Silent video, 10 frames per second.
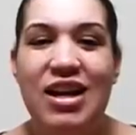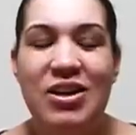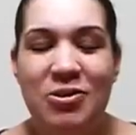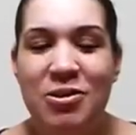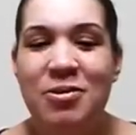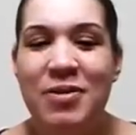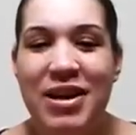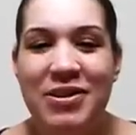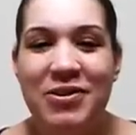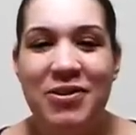it'll go
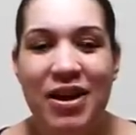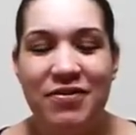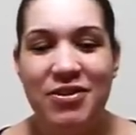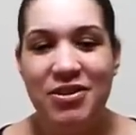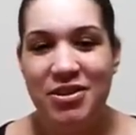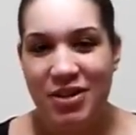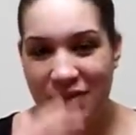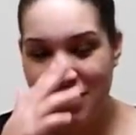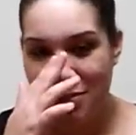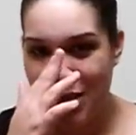away, after you
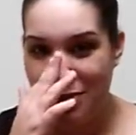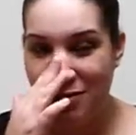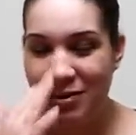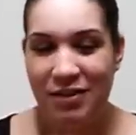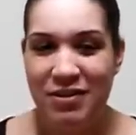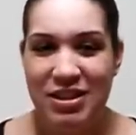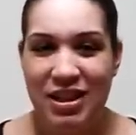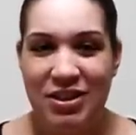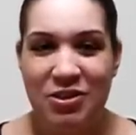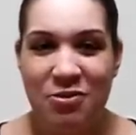have the baby or whatever. He's
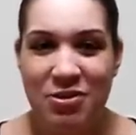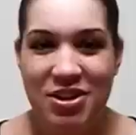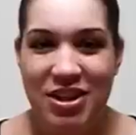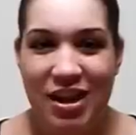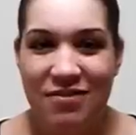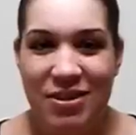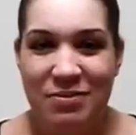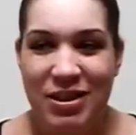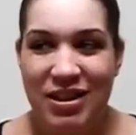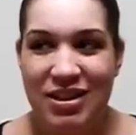like, don't shave
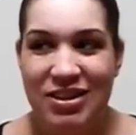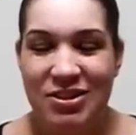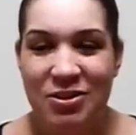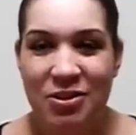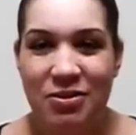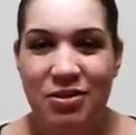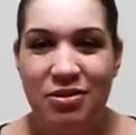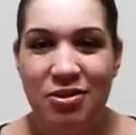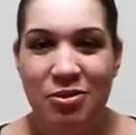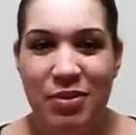it because, it'll
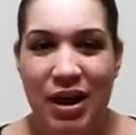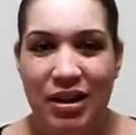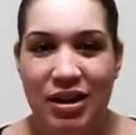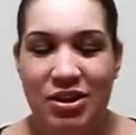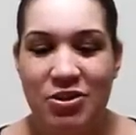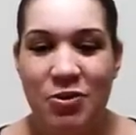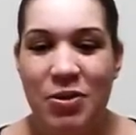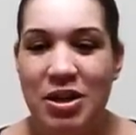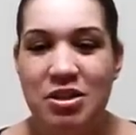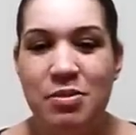grow back and you don't
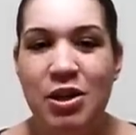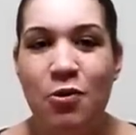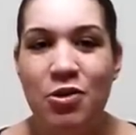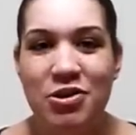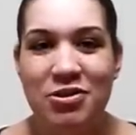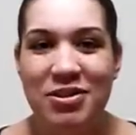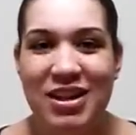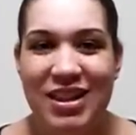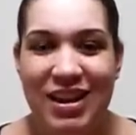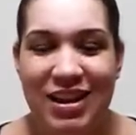want it to be coarse or
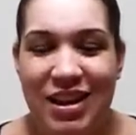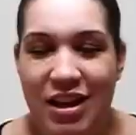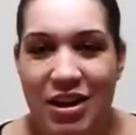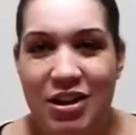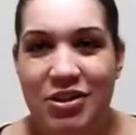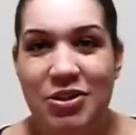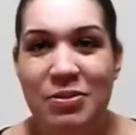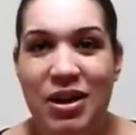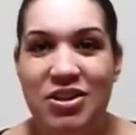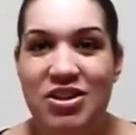anything. So I'm
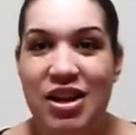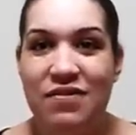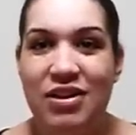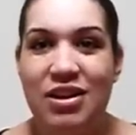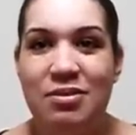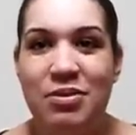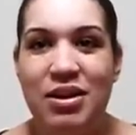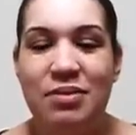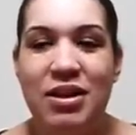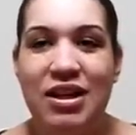not shaving it, but
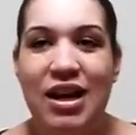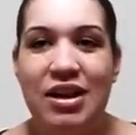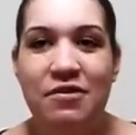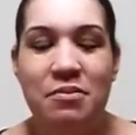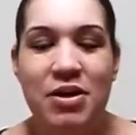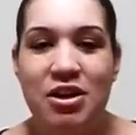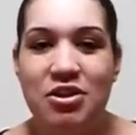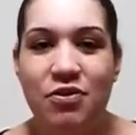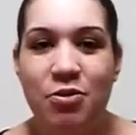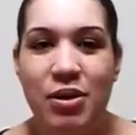I'm like kind of
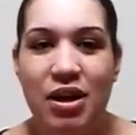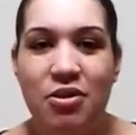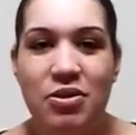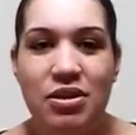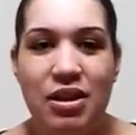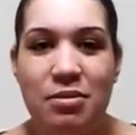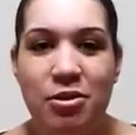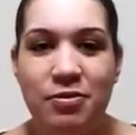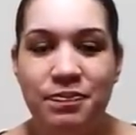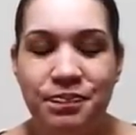embarrassed for when I go into
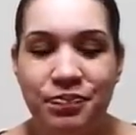labor